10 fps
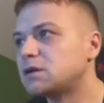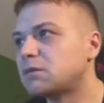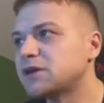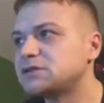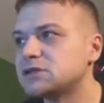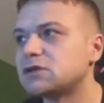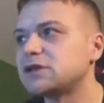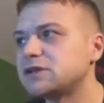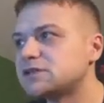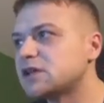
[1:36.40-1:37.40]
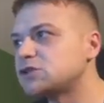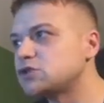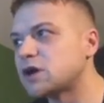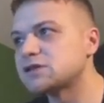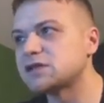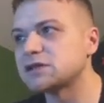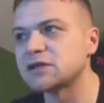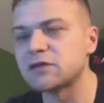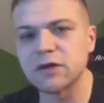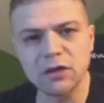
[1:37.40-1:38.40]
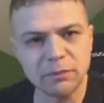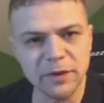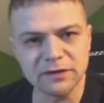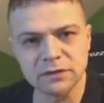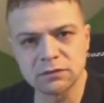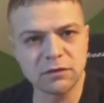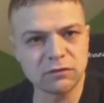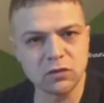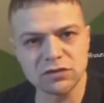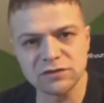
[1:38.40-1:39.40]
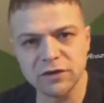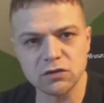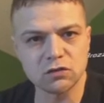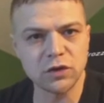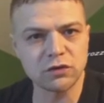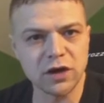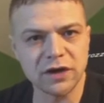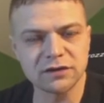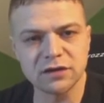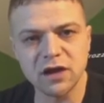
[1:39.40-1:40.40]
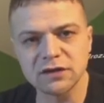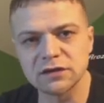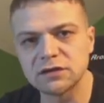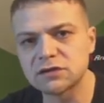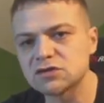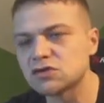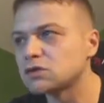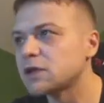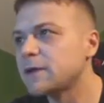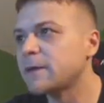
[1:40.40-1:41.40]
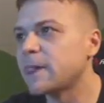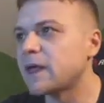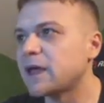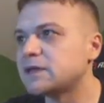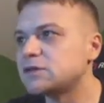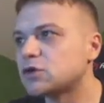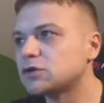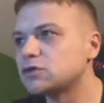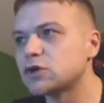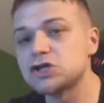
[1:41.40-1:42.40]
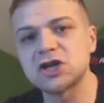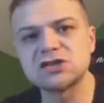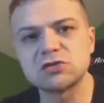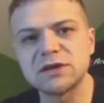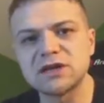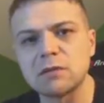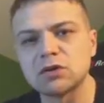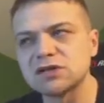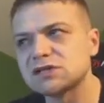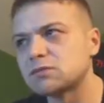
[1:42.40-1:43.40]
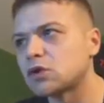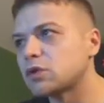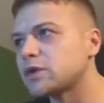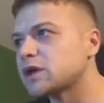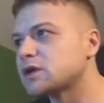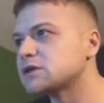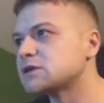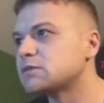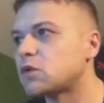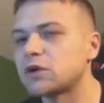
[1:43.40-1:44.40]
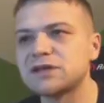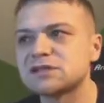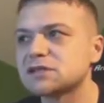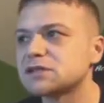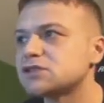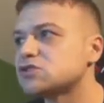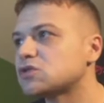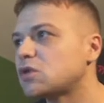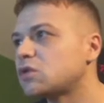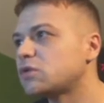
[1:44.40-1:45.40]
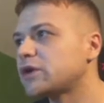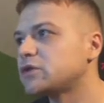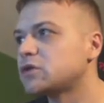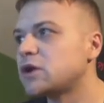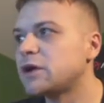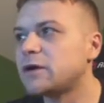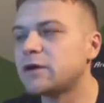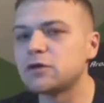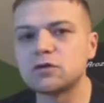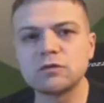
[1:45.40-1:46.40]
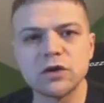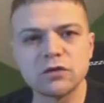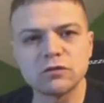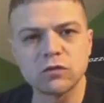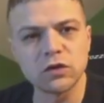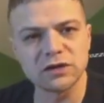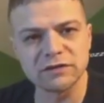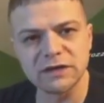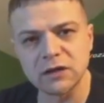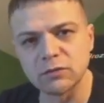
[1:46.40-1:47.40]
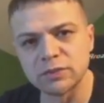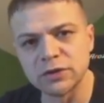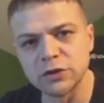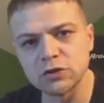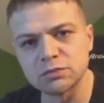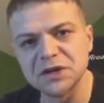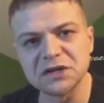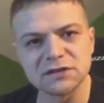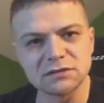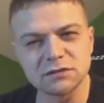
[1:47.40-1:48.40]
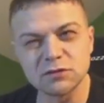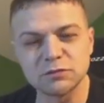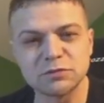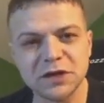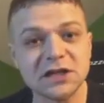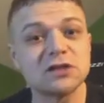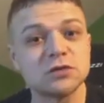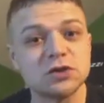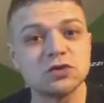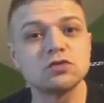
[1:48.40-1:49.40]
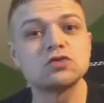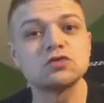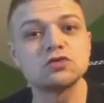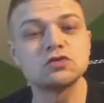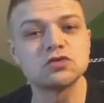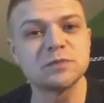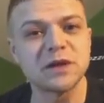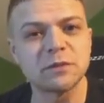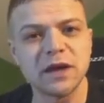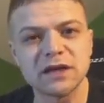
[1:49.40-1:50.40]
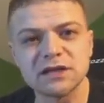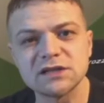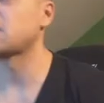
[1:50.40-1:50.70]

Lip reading: My theory is that you are still in development, of course, when you are 18, 19 years old, and you adjust your metabolism more quickly, more easily. So when you fully develop, you bring that with you to speak plainly.